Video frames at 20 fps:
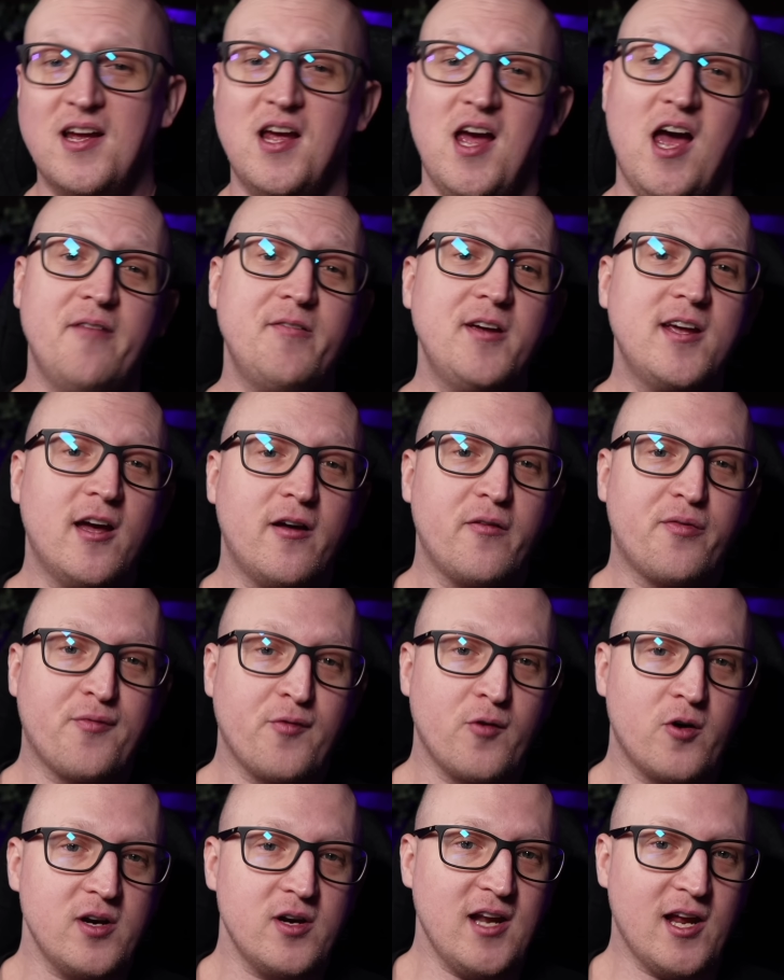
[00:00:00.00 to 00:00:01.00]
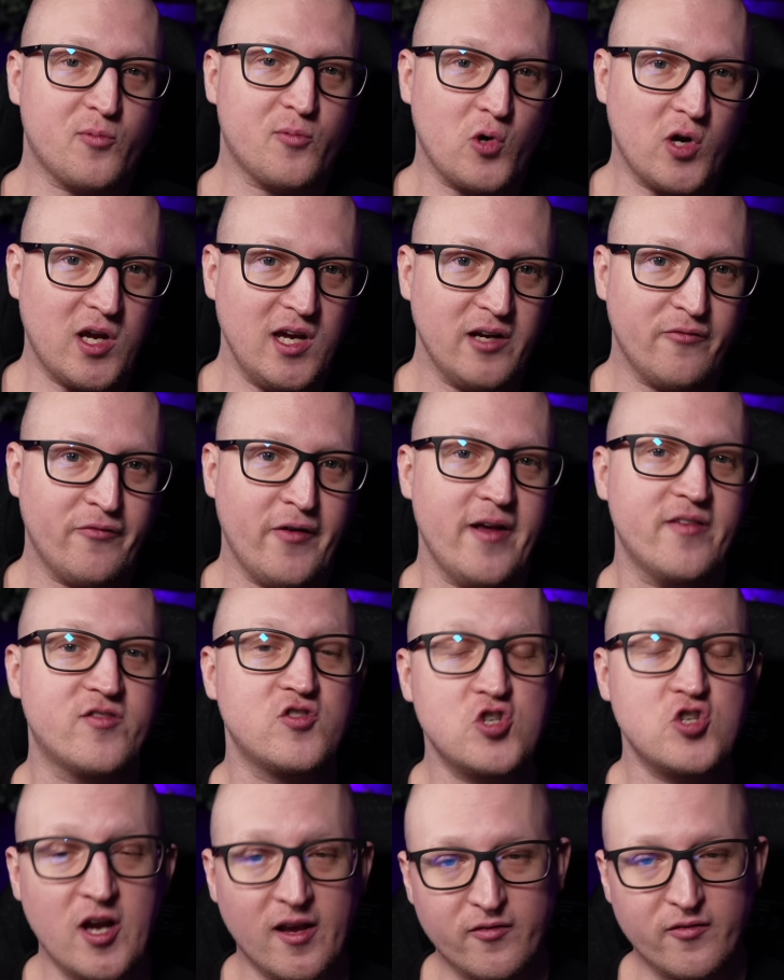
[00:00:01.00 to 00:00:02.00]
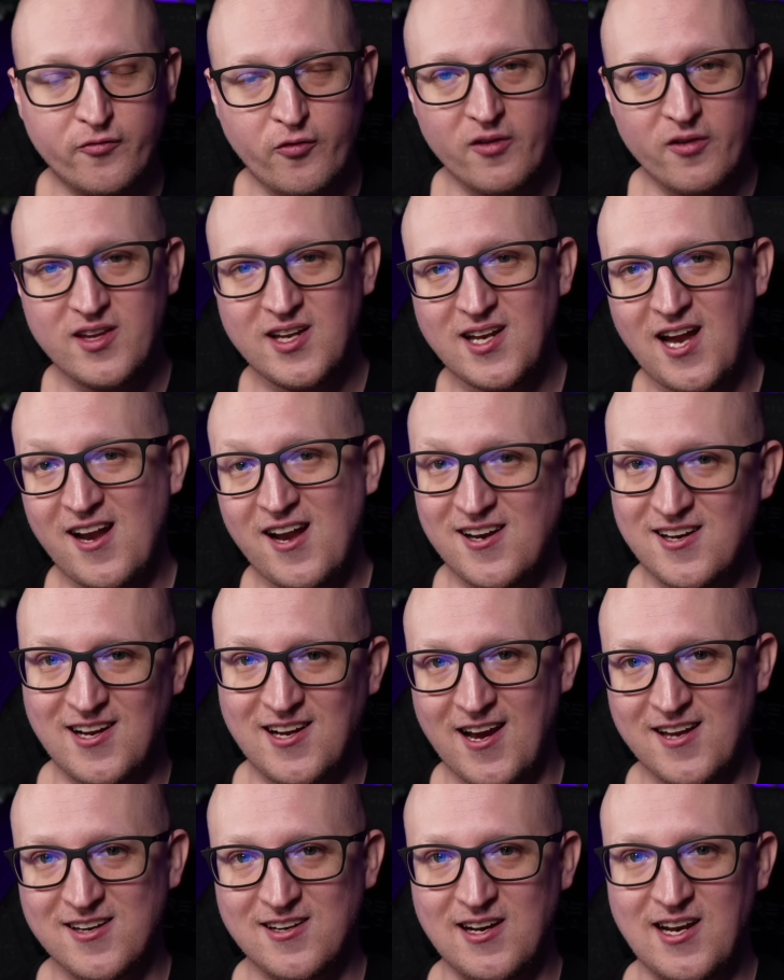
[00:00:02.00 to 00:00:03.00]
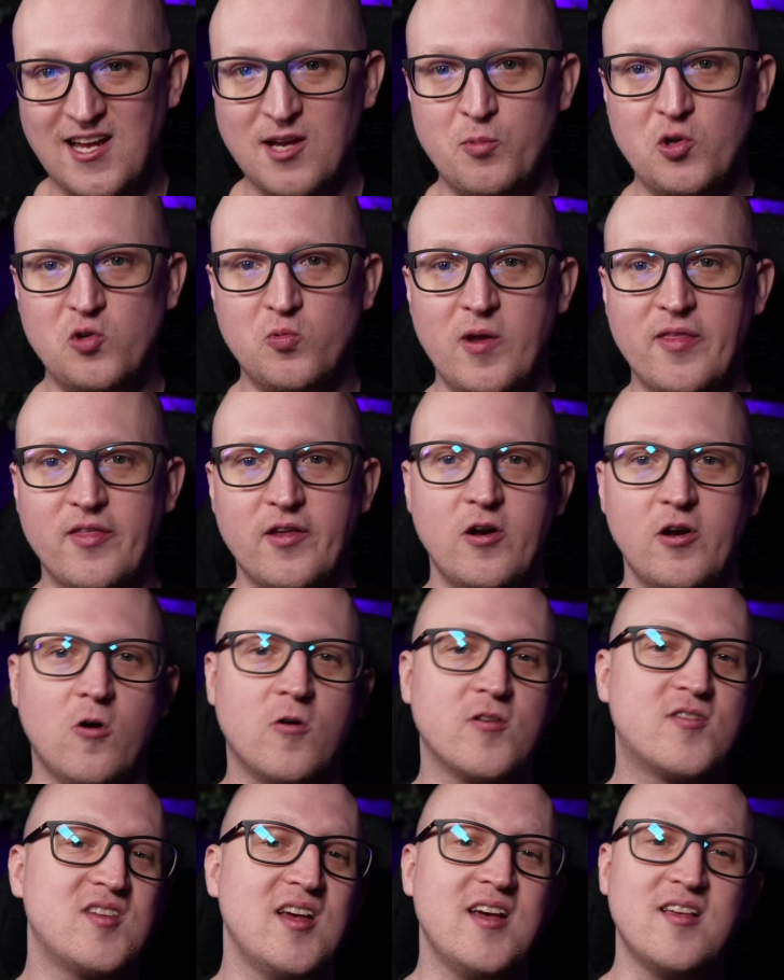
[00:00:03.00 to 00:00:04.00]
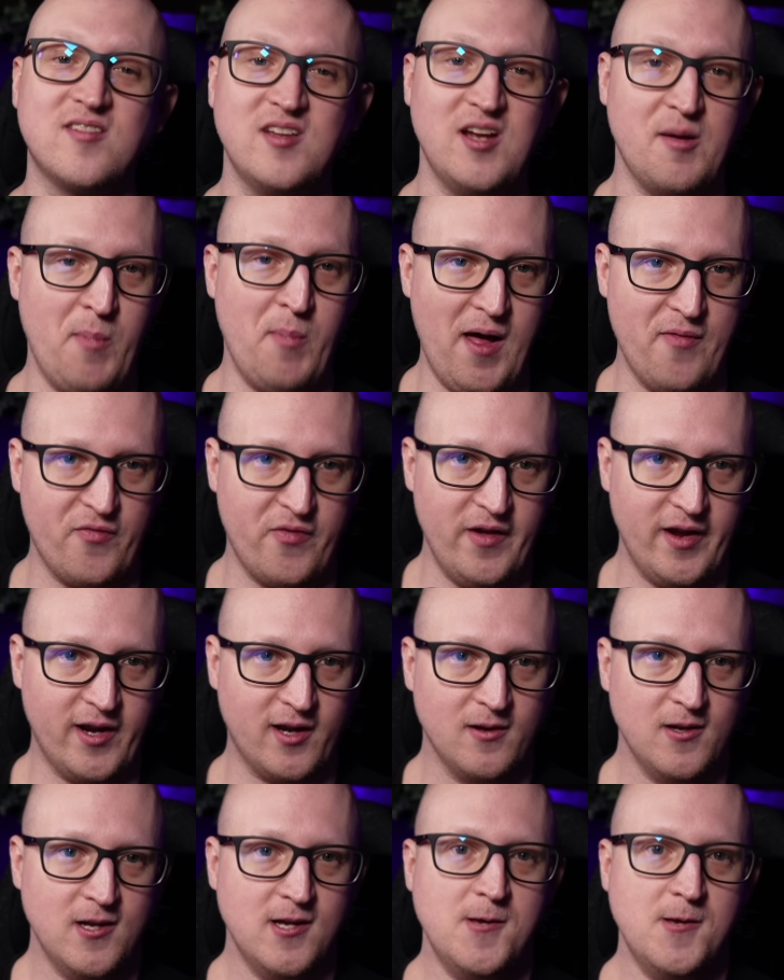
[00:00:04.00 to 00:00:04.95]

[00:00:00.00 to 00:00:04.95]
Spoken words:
having a third network interface just for the dedicated link between the nodes isn't a bad thing.